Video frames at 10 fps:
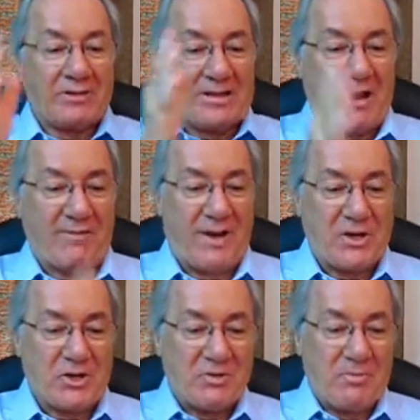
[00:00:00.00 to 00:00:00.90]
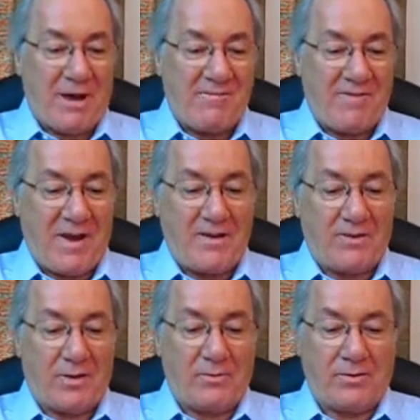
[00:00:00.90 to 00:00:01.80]
salvation by faith
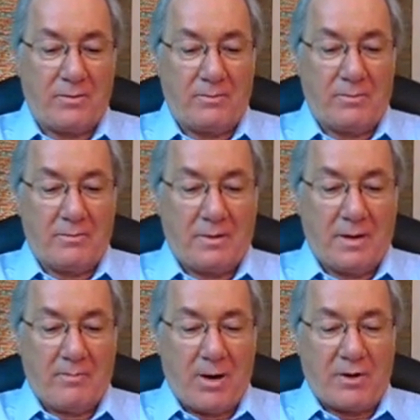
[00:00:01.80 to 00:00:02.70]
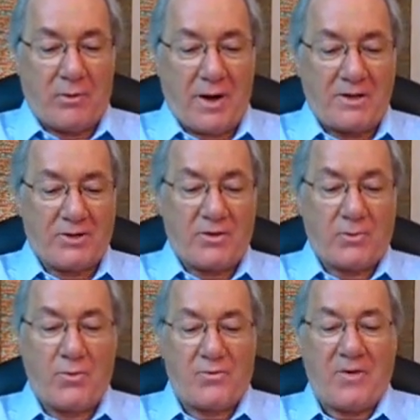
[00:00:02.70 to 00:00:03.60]
by grace
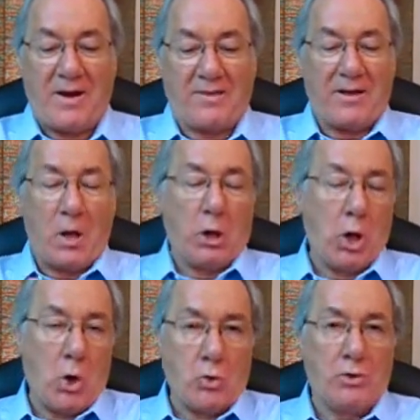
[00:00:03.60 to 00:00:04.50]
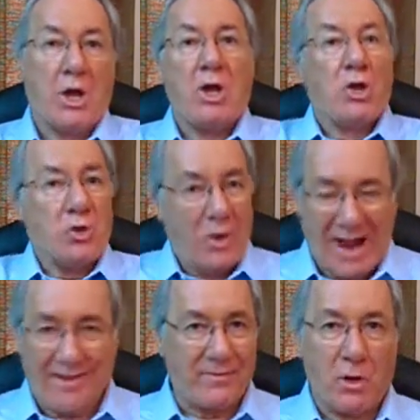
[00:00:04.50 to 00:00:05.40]
through faith alone, you
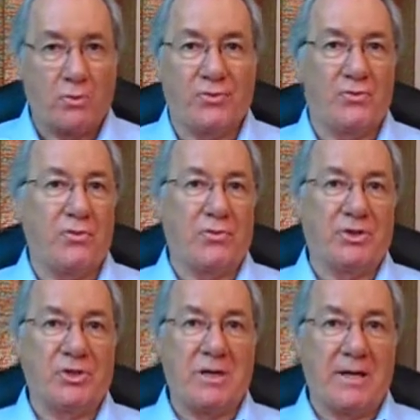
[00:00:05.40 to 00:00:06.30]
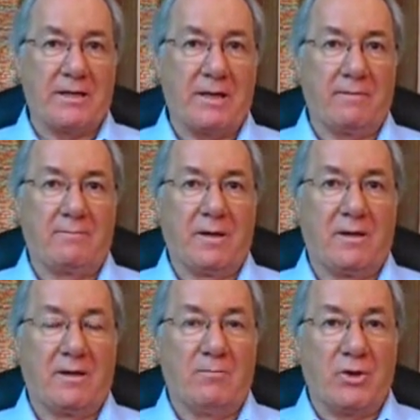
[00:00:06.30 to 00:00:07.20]
have no true Christianity
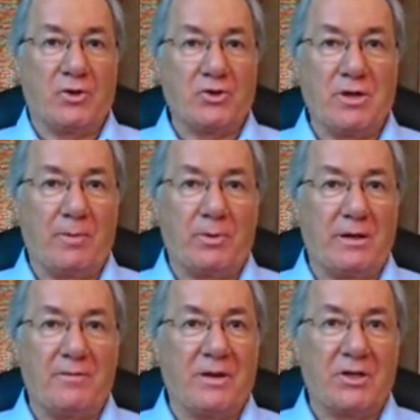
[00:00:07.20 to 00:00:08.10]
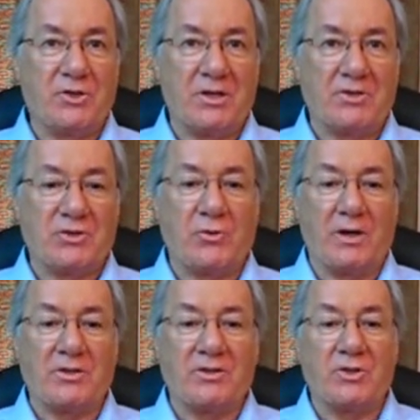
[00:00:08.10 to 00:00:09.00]
because you're not believing in Jesus
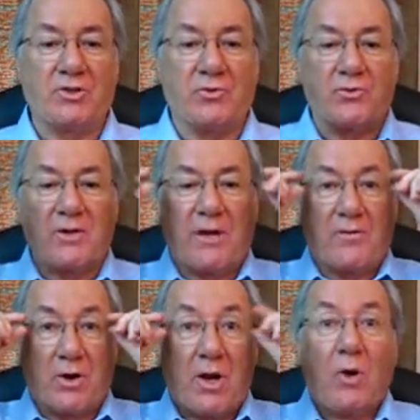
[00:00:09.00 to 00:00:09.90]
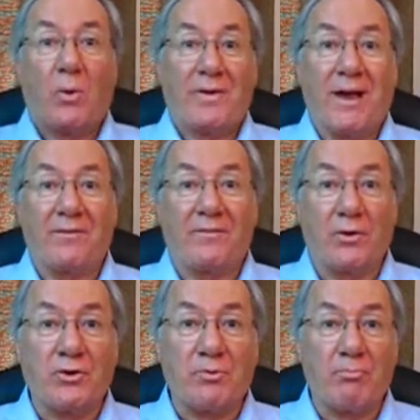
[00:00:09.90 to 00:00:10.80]
Christ as the true Savior. Without the
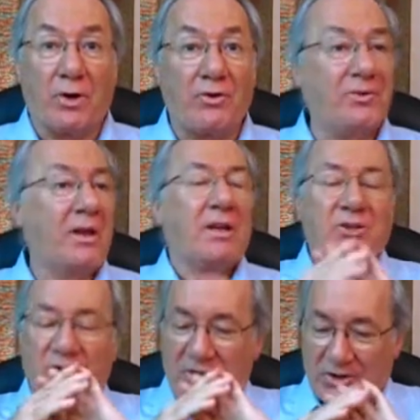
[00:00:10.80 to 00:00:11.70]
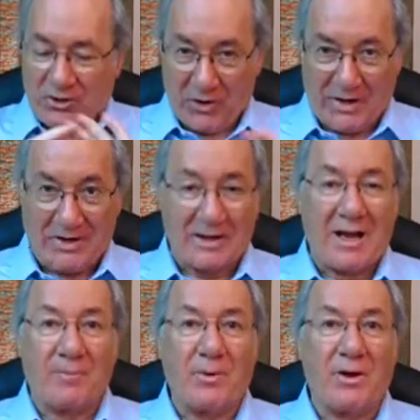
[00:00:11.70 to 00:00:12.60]
virgin birth, Jesus Christ
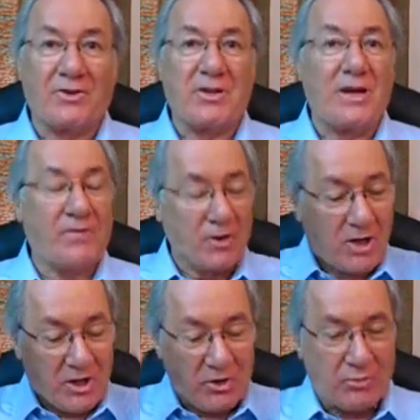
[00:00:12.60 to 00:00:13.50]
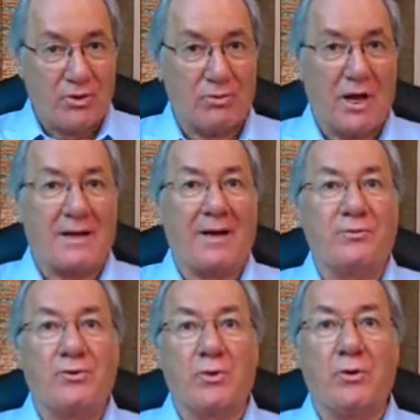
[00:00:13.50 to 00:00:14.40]
cannot be our Savior. You do not have
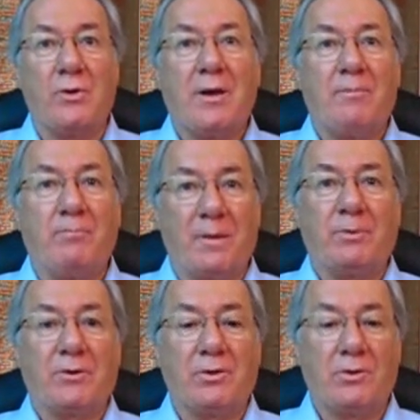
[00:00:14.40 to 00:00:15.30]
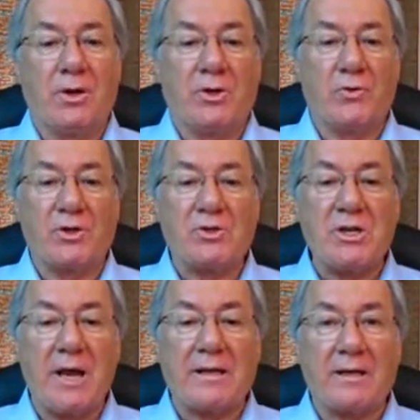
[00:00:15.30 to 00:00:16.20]
true biblical
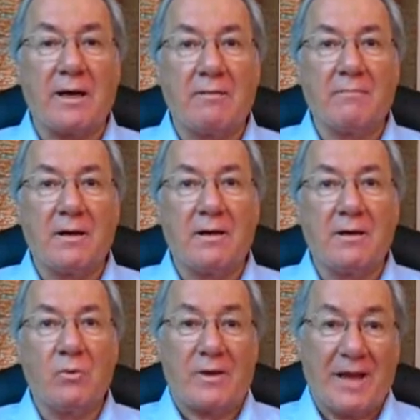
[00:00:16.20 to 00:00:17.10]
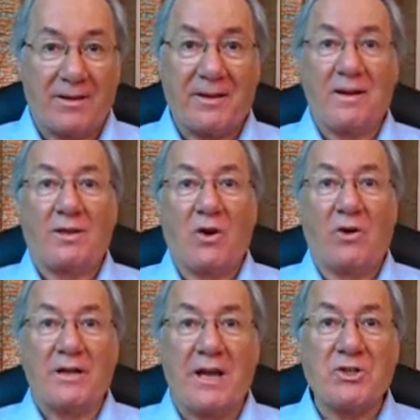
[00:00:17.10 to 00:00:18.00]
Christianity. Without the
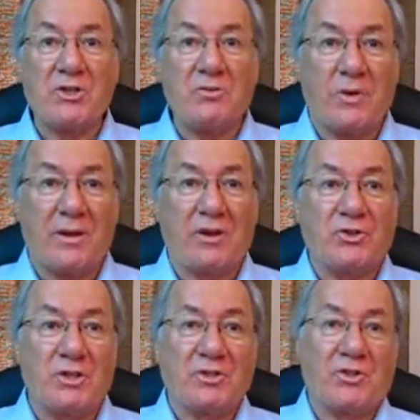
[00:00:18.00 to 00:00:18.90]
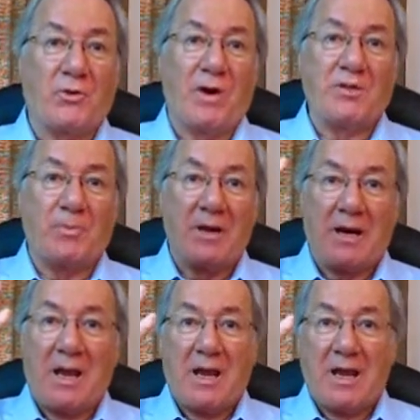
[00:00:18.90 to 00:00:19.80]
incarnation, without Jesus Christ being
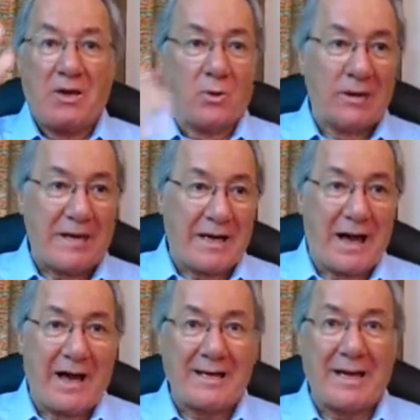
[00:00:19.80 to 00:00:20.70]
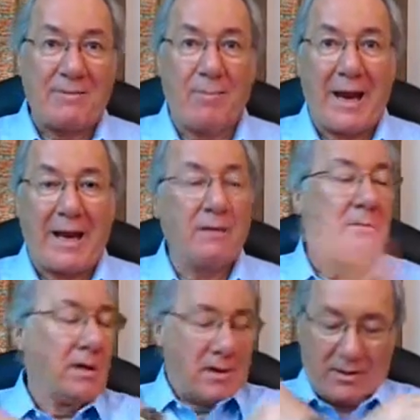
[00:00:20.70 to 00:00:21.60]
equally God and man,
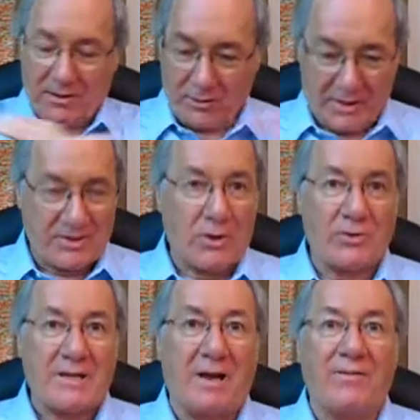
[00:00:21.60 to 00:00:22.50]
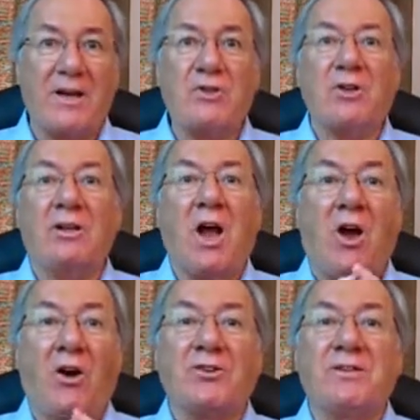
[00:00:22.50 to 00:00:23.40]
there is no salvation.
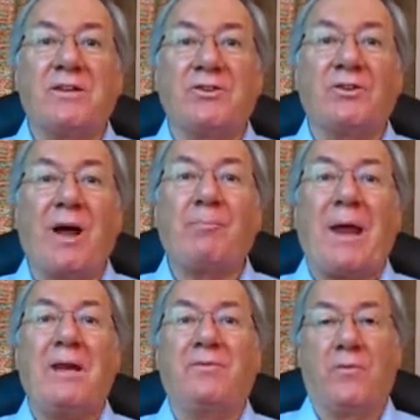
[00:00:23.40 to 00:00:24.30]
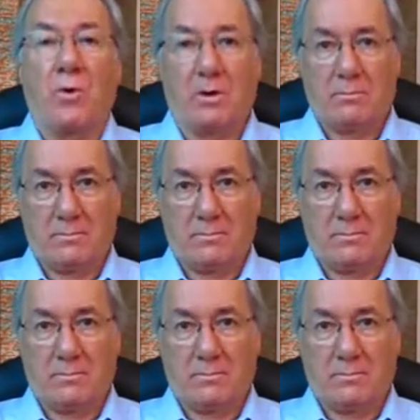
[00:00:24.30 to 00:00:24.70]
Our sins are not paid for.